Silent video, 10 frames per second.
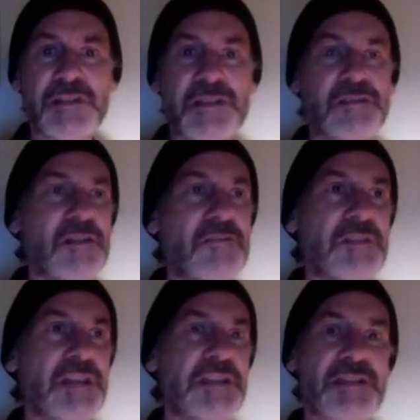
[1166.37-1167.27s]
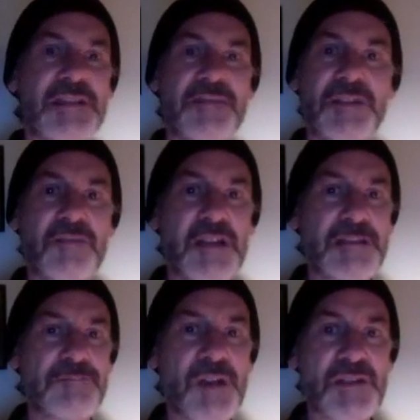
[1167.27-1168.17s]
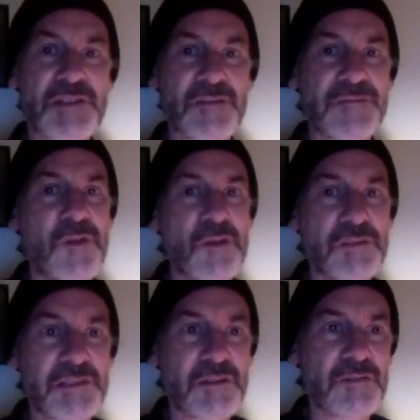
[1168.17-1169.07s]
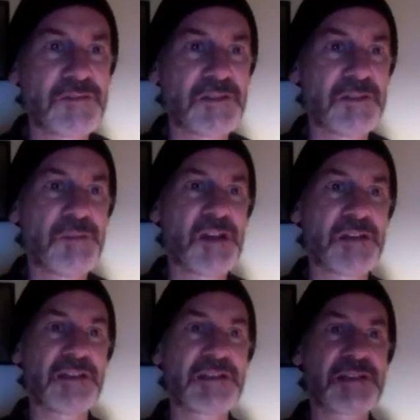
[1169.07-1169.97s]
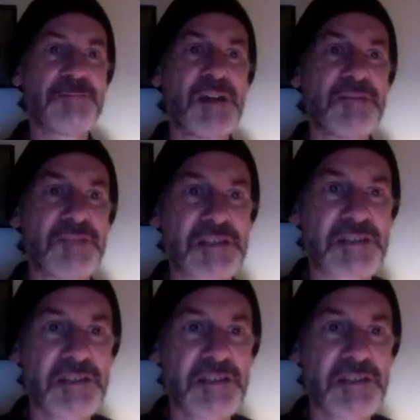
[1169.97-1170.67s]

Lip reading: the loneliness of the great monster folded over upon us, above us,